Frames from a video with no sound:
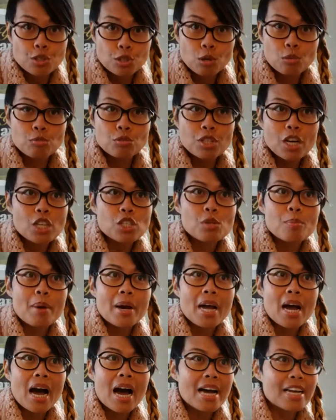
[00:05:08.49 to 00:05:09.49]
Don't touch
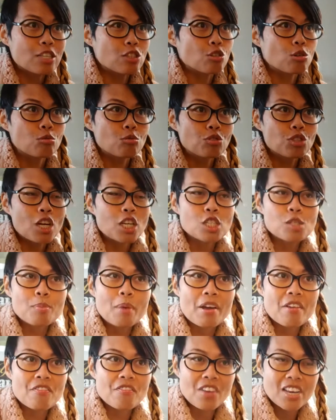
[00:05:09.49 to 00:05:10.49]
my eyes, don't touch
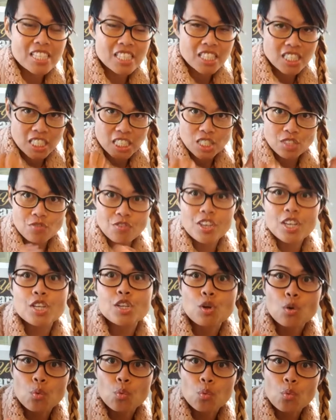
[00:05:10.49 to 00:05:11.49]
my face six
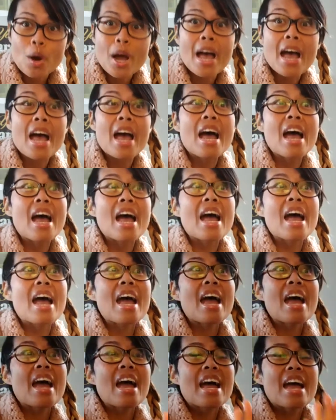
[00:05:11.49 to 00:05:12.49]
feet
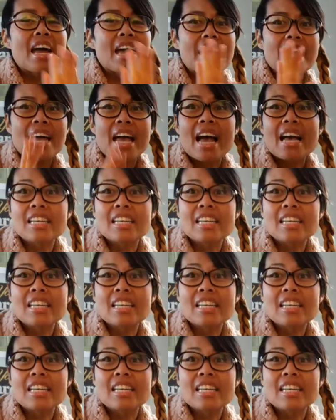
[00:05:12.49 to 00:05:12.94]
away.